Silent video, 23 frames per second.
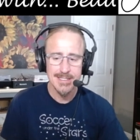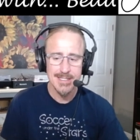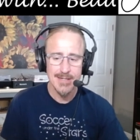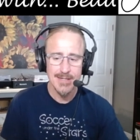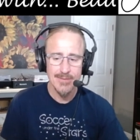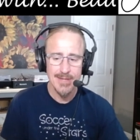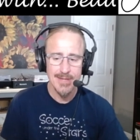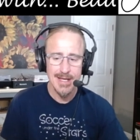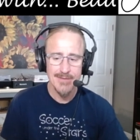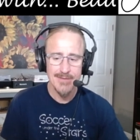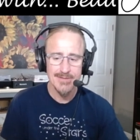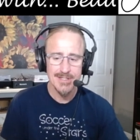that
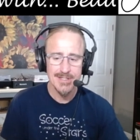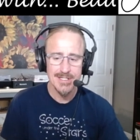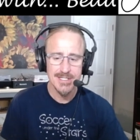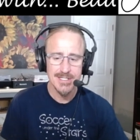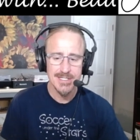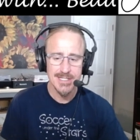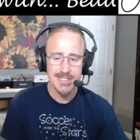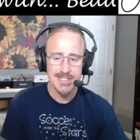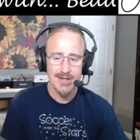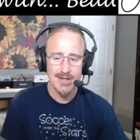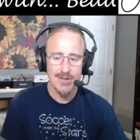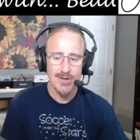we have to just
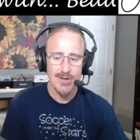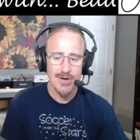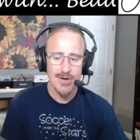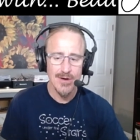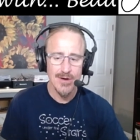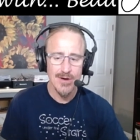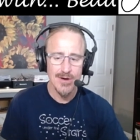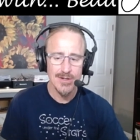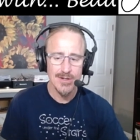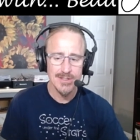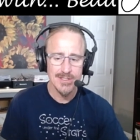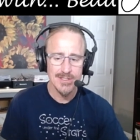settle our
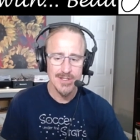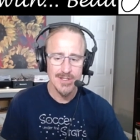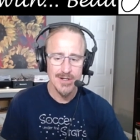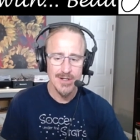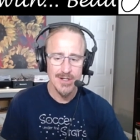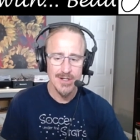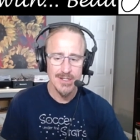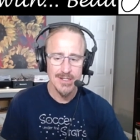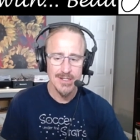hearts on